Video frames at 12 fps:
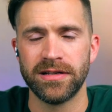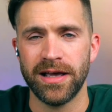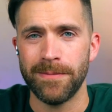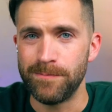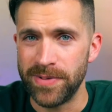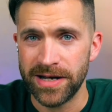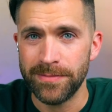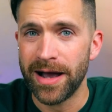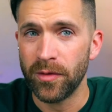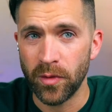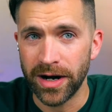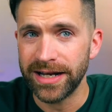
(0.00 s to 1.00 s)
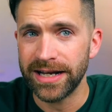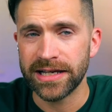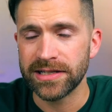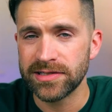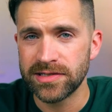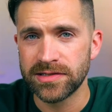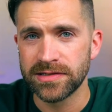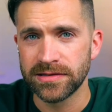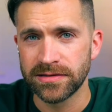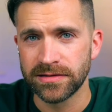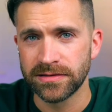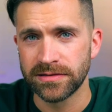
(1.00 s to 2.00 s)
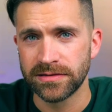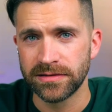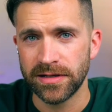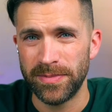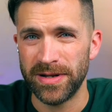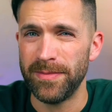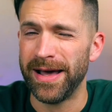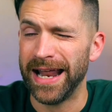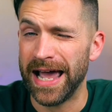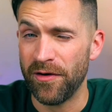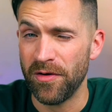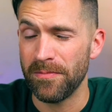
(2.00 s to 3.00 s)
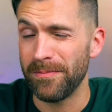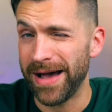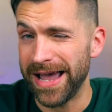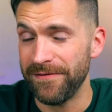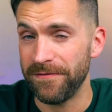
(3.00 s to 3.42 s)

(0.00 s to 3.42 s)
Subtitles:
a bit about what it is, a bit about how it might